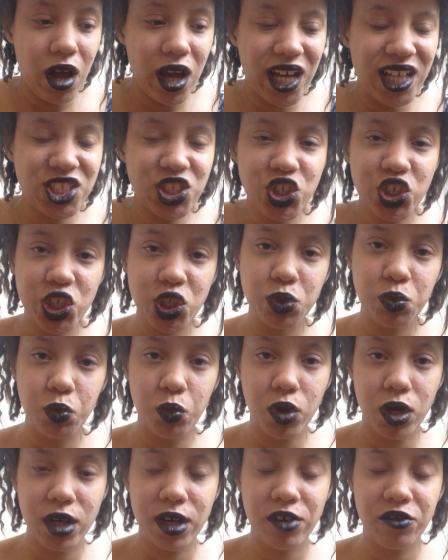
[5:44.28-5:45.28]
It's just
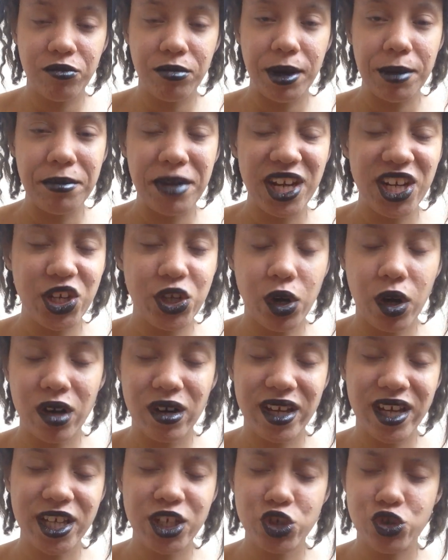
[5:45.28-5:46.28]
one of my many
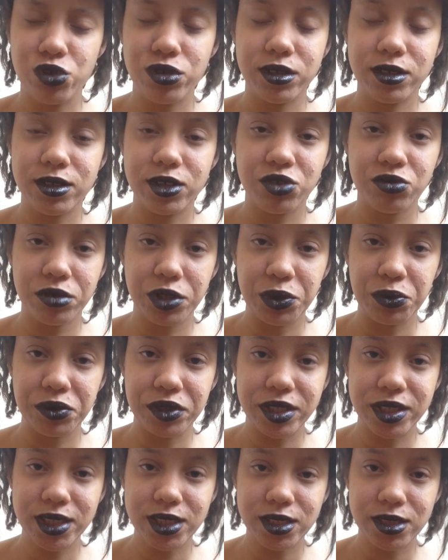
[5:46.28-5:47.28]
dark interests, is really
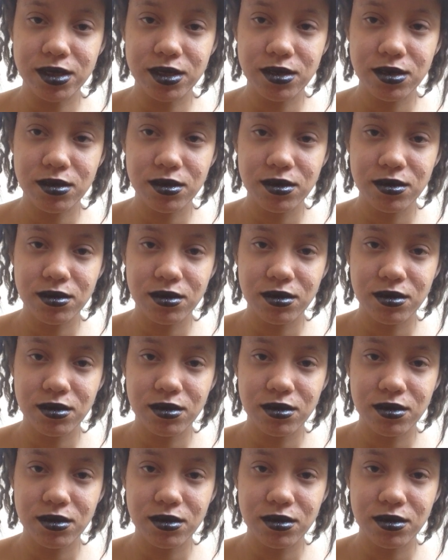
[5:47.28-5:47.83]
what it is.